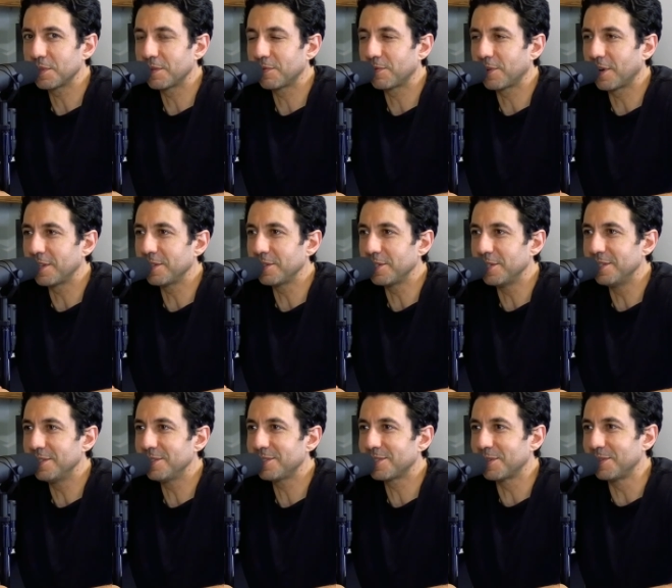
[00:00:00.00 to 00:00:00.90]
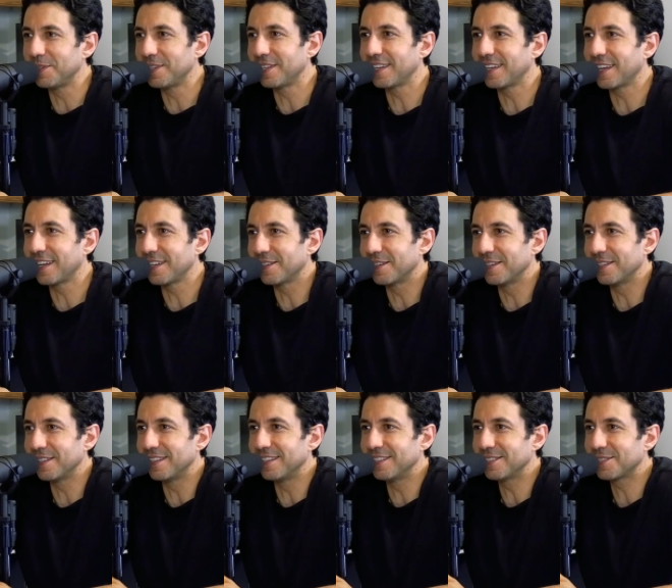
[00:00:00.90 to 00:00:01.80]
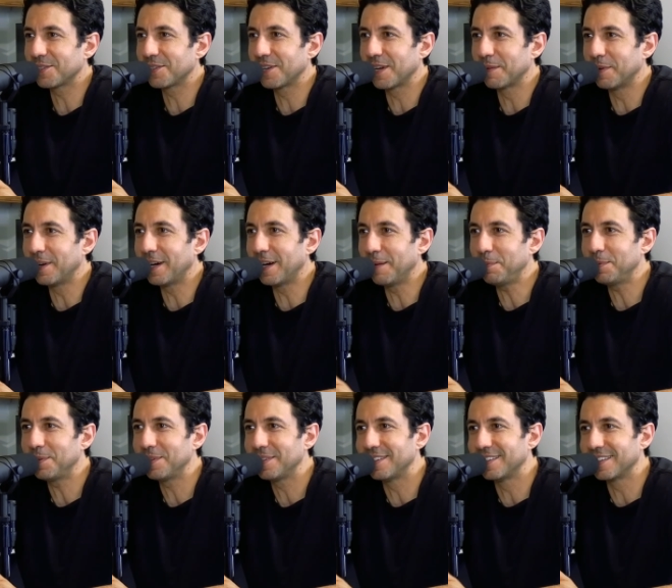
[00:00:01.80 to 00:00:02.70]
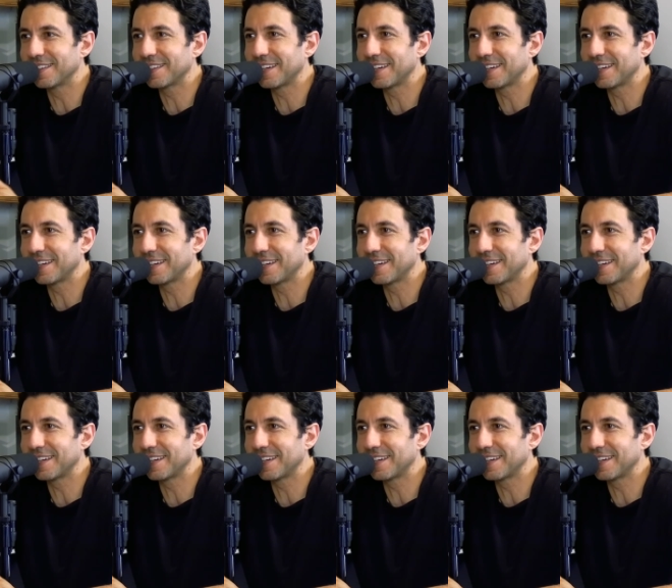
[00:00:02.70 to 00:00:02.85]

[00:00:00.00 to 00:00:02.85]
to follow you so you can get your Instagram up in the